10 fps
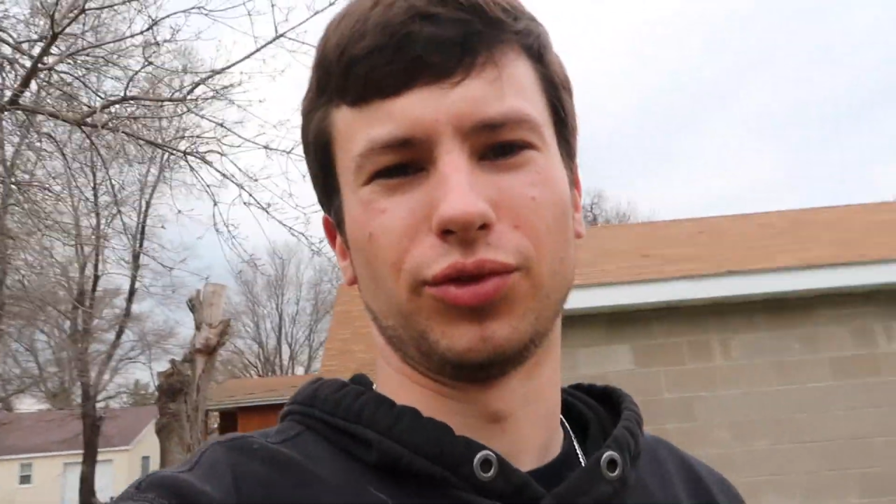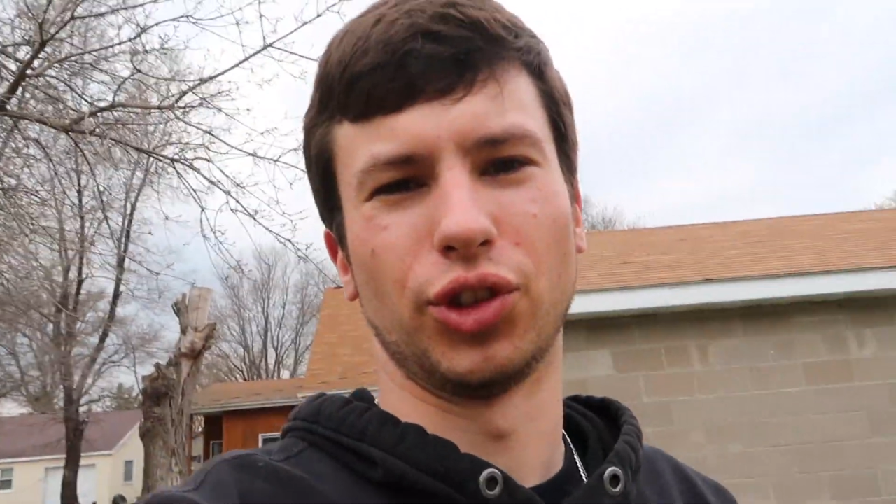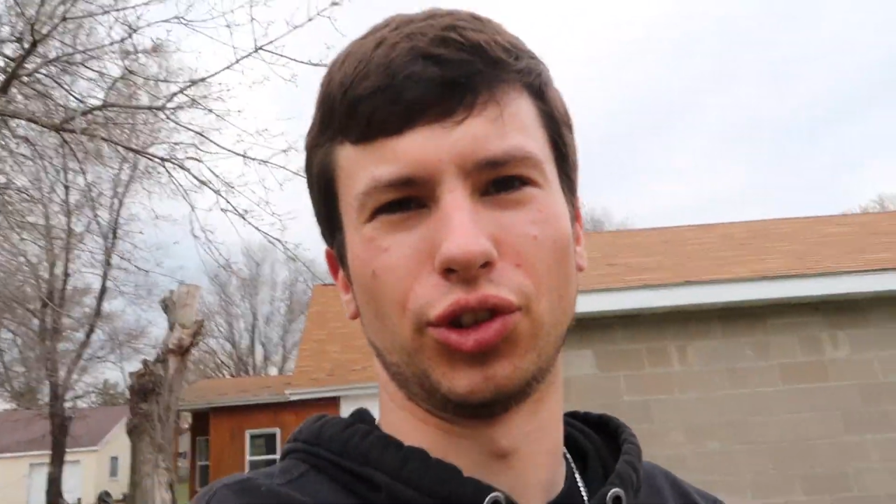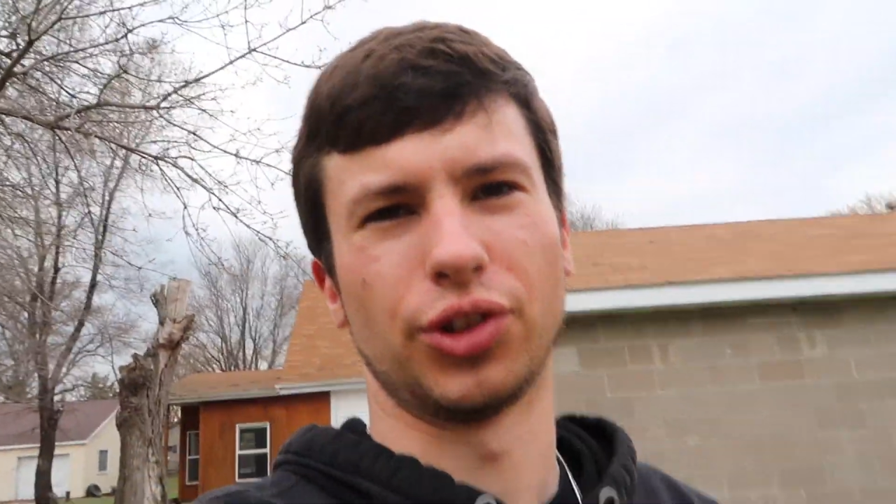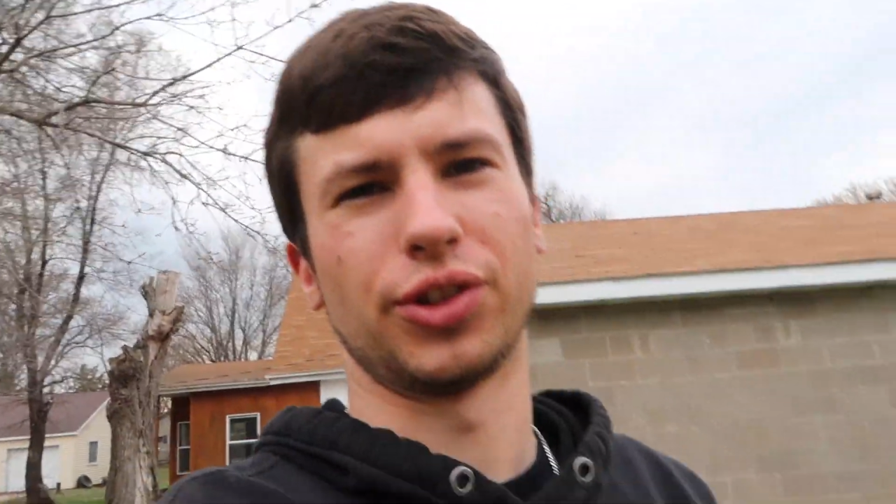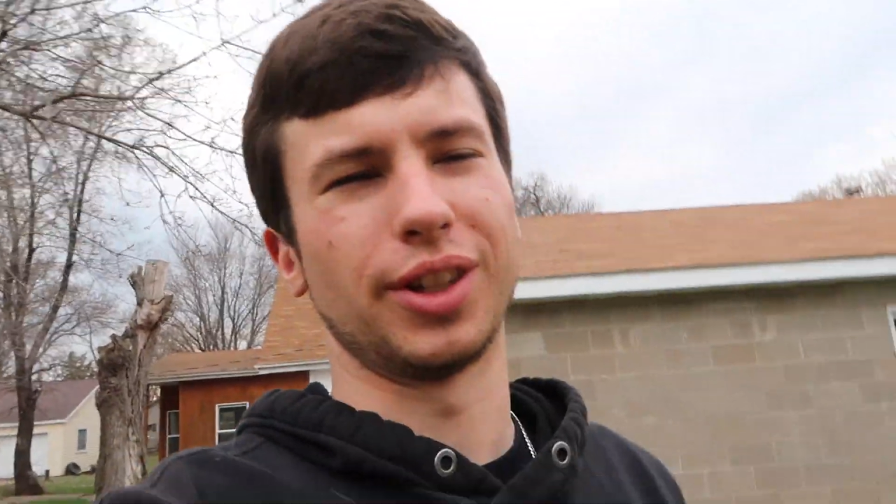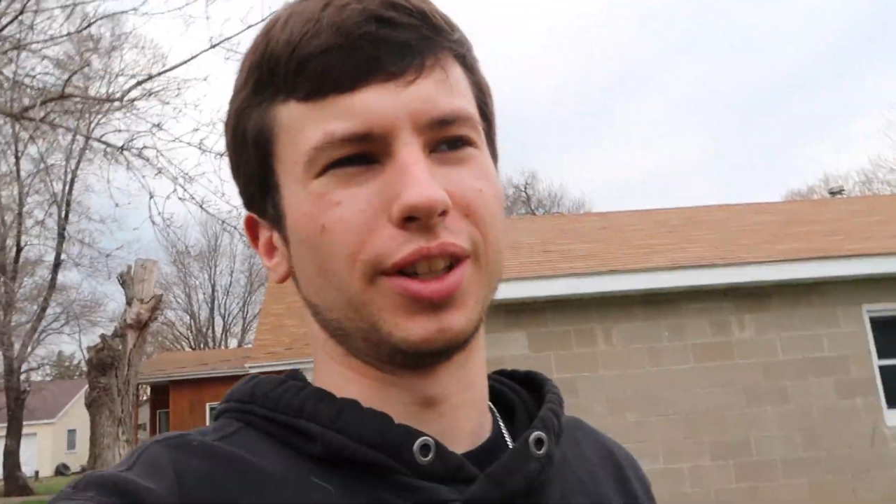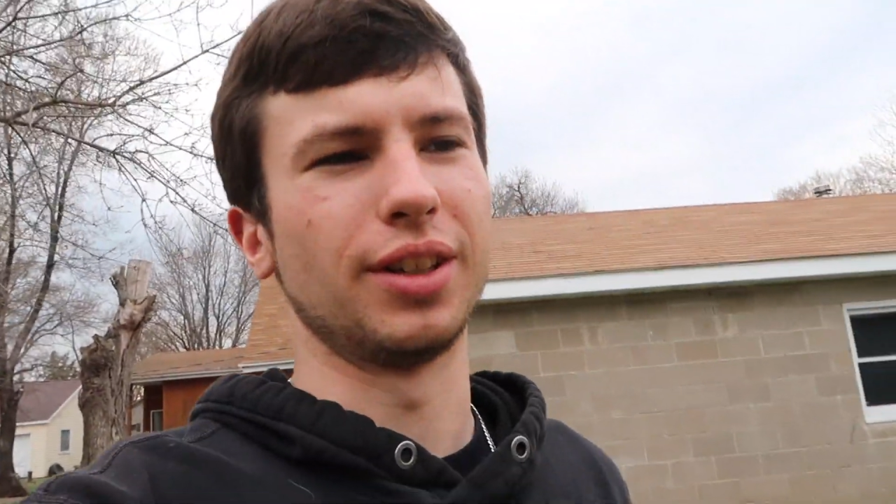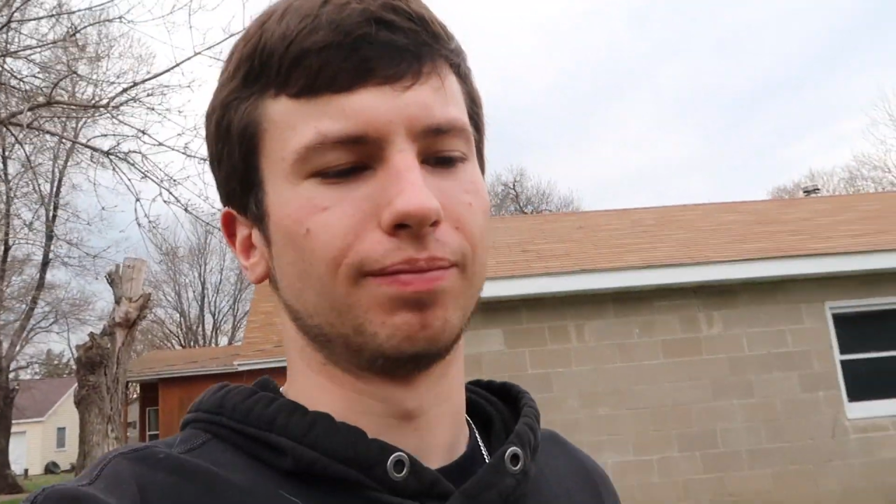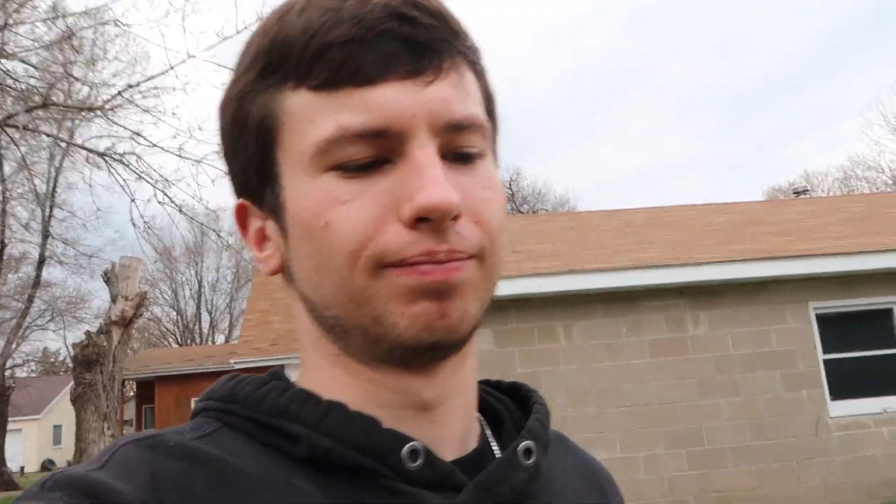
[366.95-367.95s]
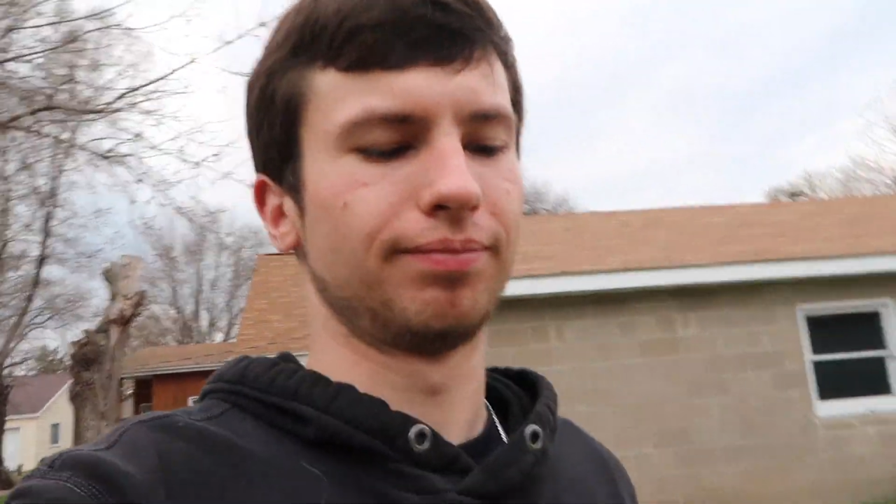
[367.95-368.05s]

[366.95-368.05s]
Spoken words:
just to see,